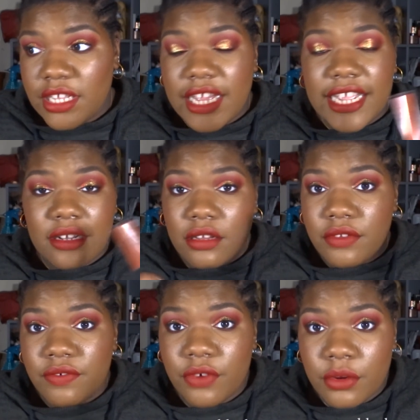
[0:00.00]
I love
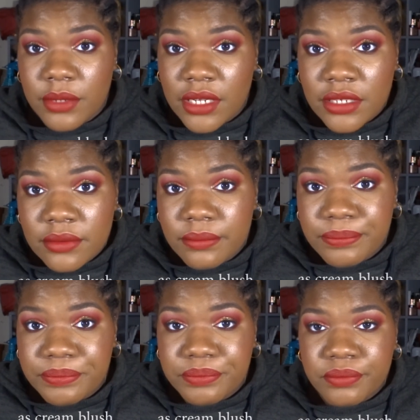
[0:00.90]
the formula.
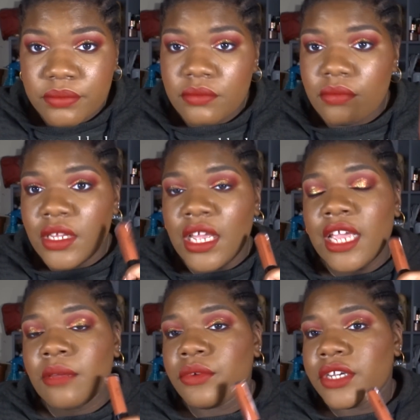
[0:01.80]

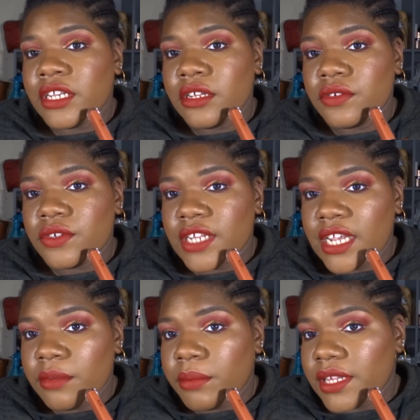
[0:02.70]
I'm wearing it
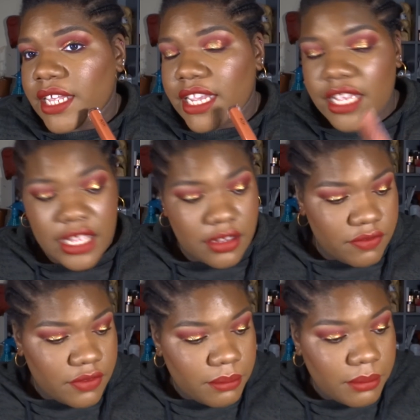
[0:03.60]
today, but I
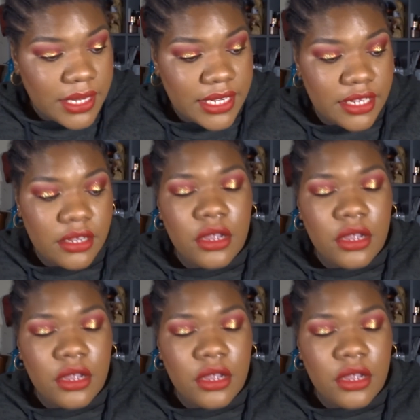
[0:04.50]
have my